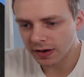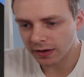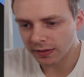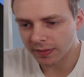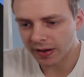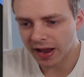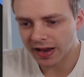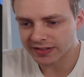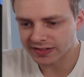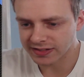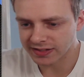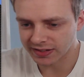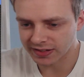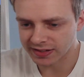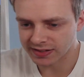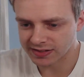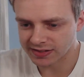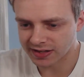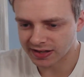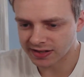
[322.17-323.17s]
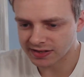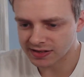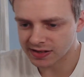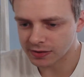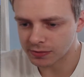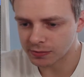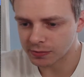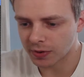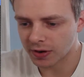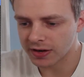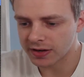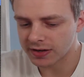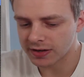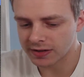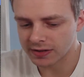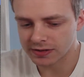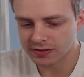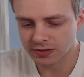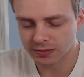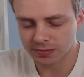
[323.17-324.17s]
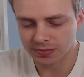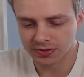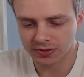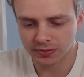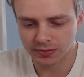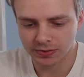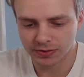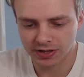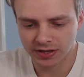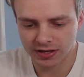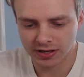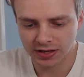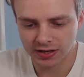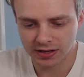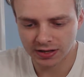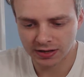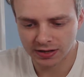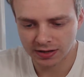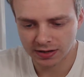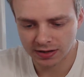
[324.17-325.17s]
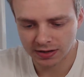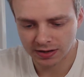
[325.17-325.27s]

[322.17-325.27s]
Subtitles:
I mean, edges I can understand, there's a little whitening at the top of the corner here.